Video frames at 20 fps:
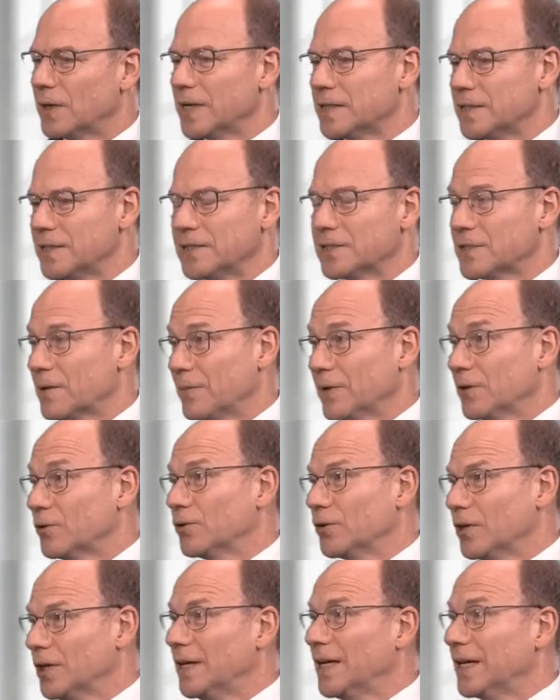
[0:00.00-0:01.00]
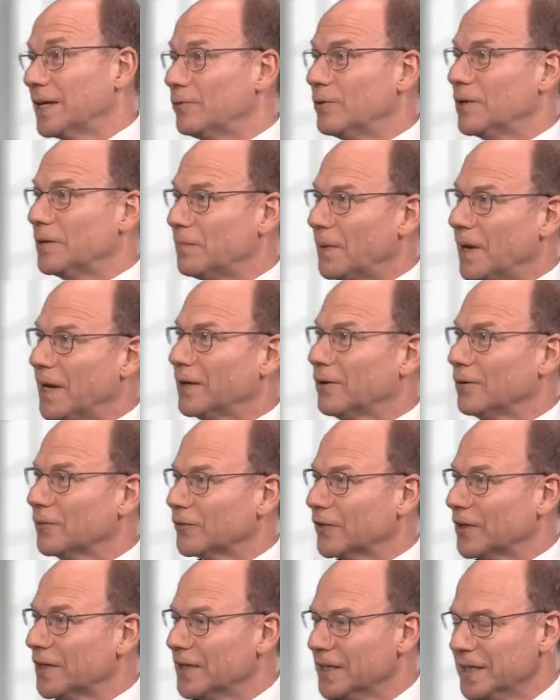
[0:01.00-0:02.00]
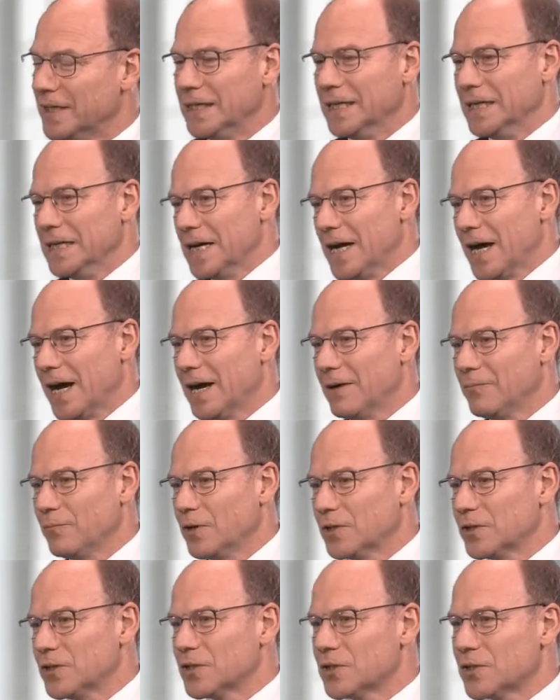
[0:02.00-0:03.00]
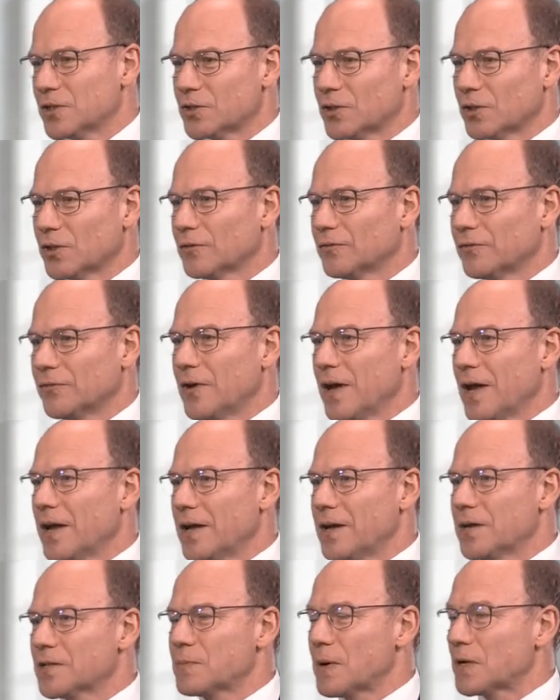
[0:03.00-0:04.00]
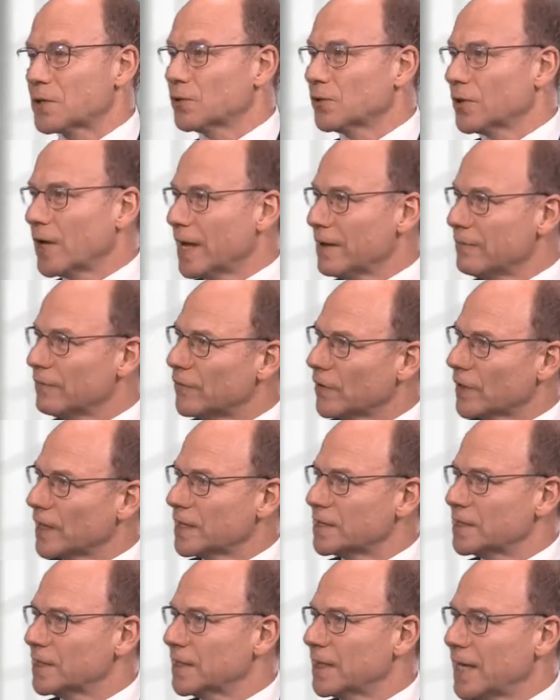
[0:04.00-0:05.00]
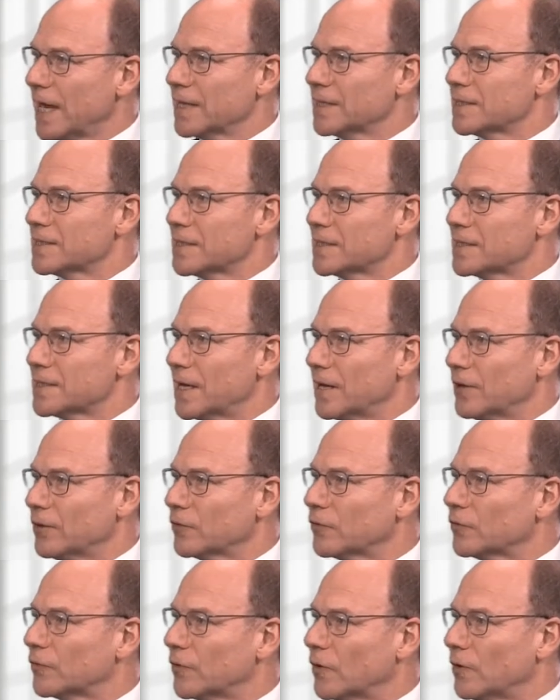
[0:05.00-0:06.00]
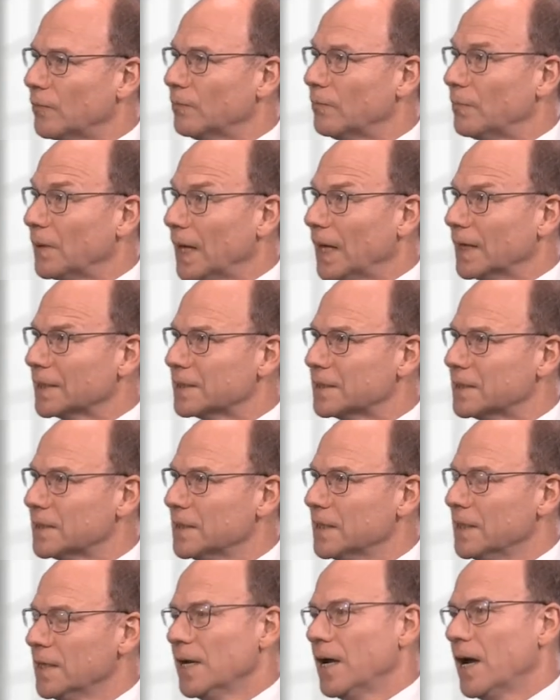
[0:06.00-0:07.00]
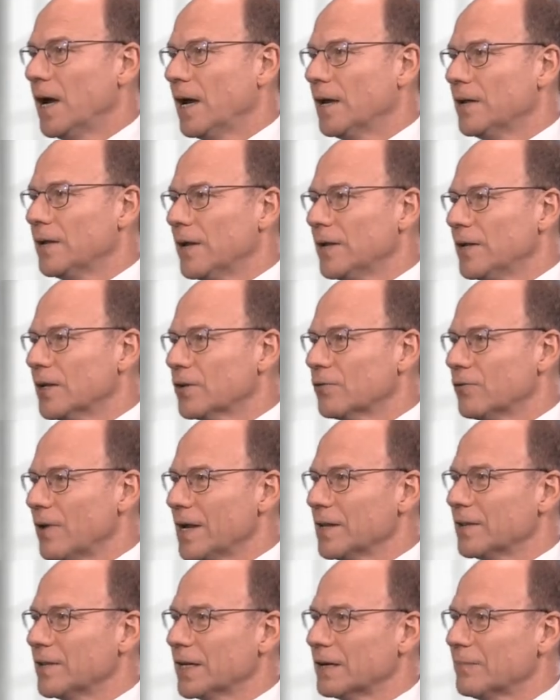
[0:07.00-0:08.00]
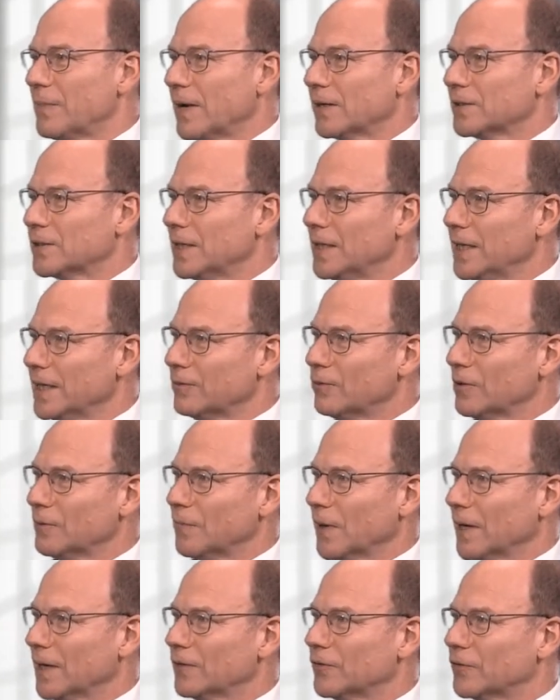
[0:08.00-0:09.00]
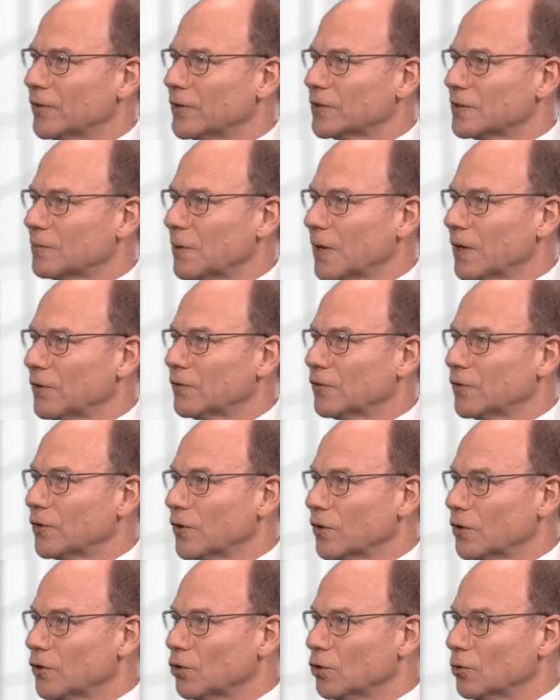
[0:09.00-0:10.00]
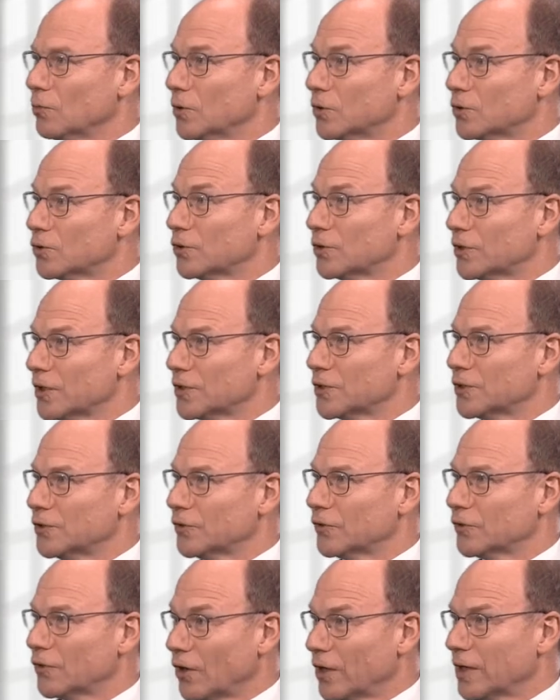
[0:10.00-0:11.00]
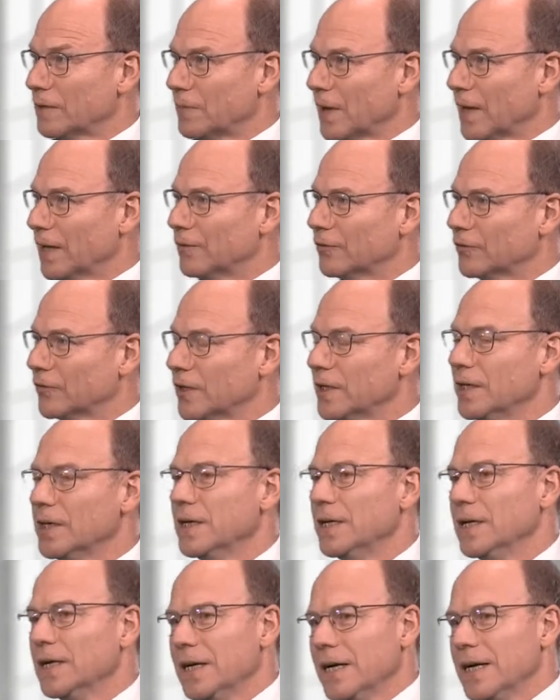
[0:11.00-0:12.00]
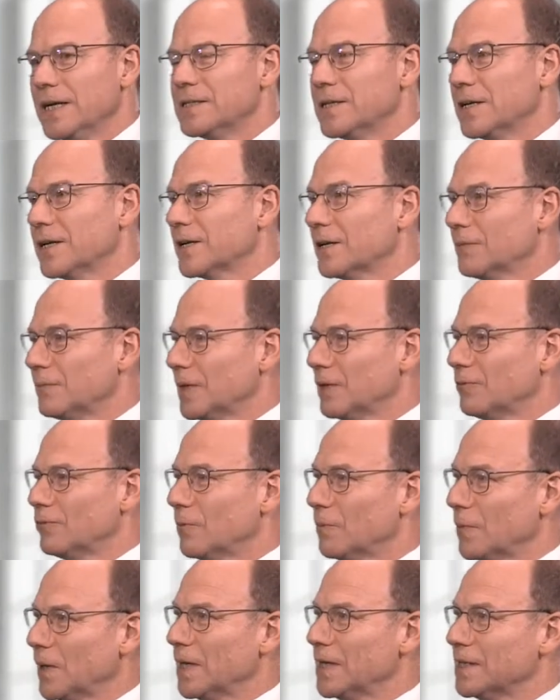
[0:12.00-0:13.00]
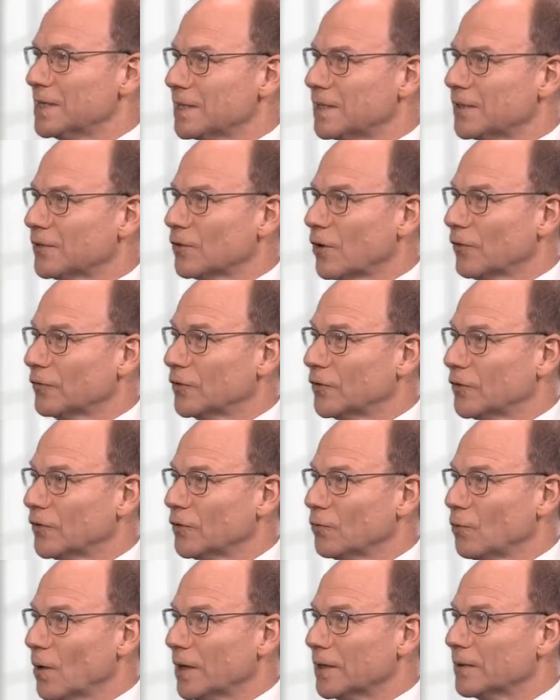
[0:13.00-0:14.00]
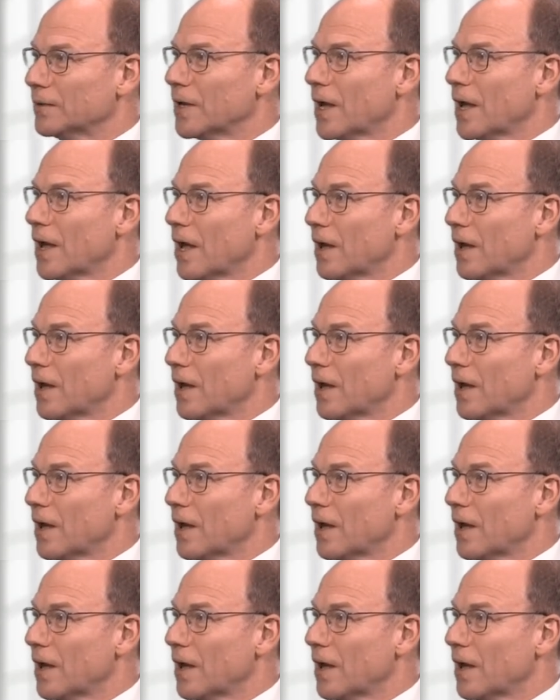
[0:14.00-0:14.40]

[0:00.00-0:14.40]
relating to something called a liquid biopsy, which is a sort of a special name for getting cancer cells from blood. And the great thing about a liquid biopsy, as opposed to the normal traditional solid biopsy, is that it can be repeated as often as you want.